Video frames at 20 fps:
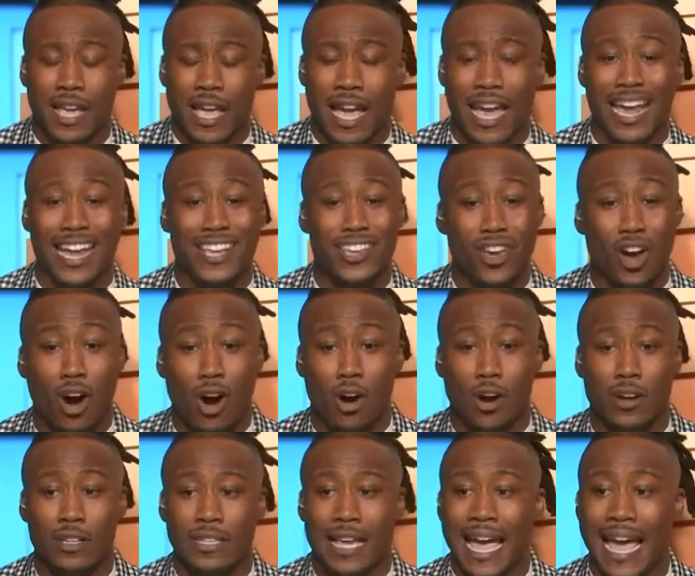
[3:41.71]
in
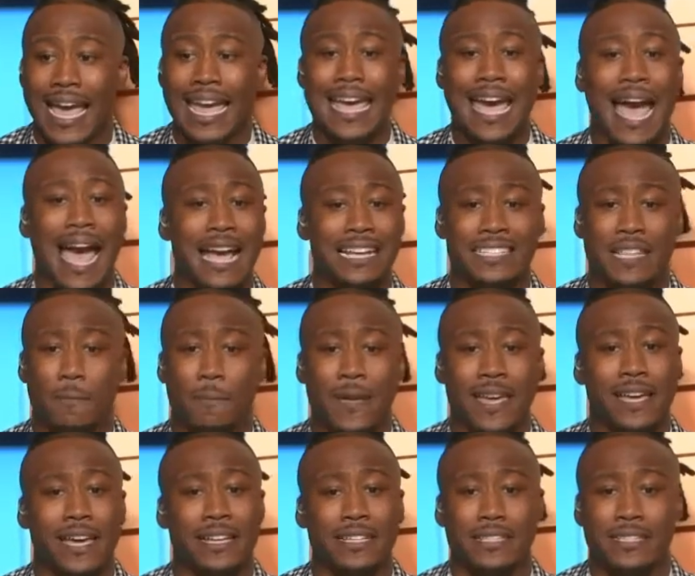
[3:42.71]
yards, he has to be
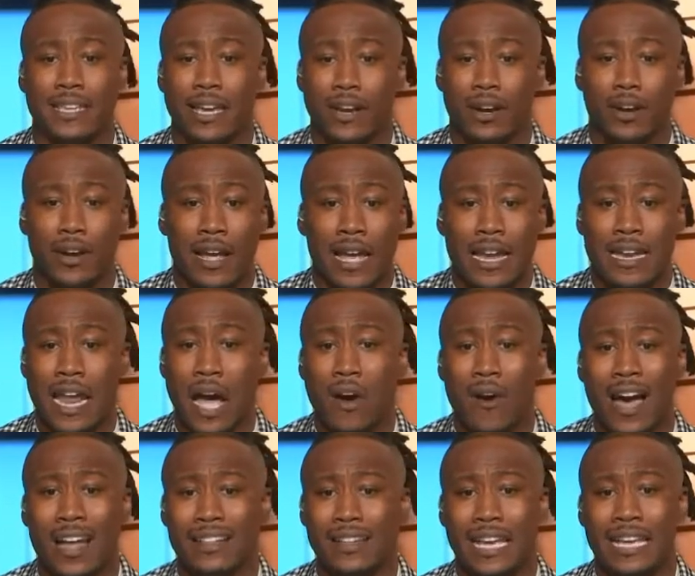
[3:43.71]
considered.
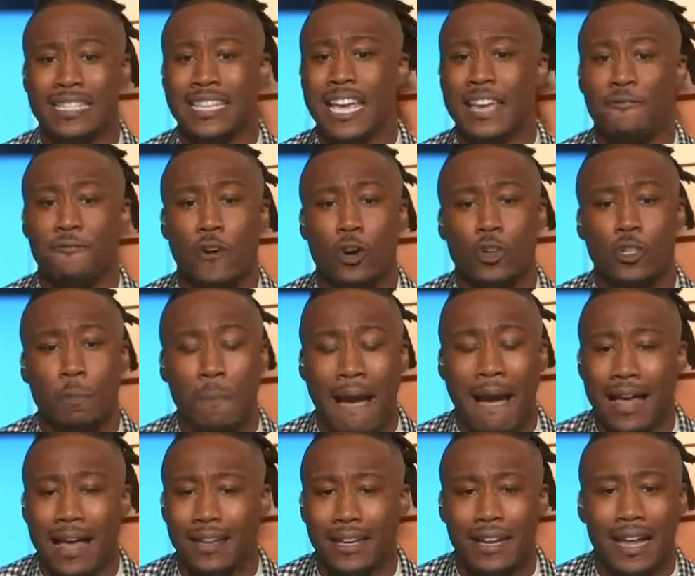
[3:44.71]
Now, is he first
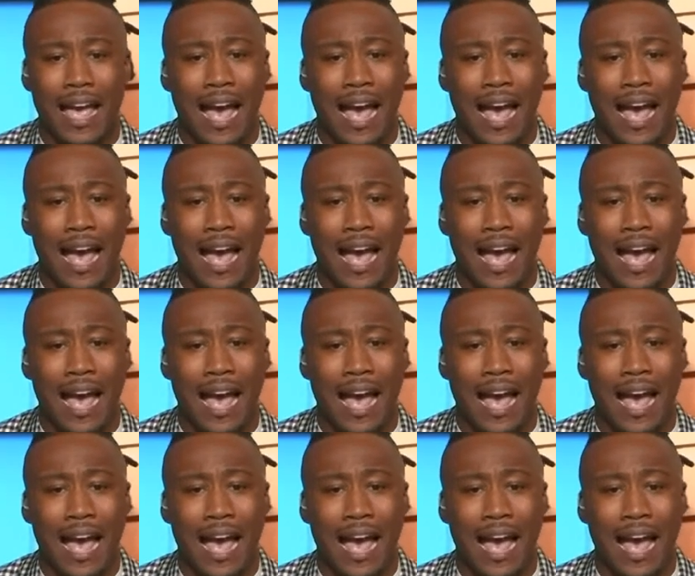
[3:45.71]
ballot?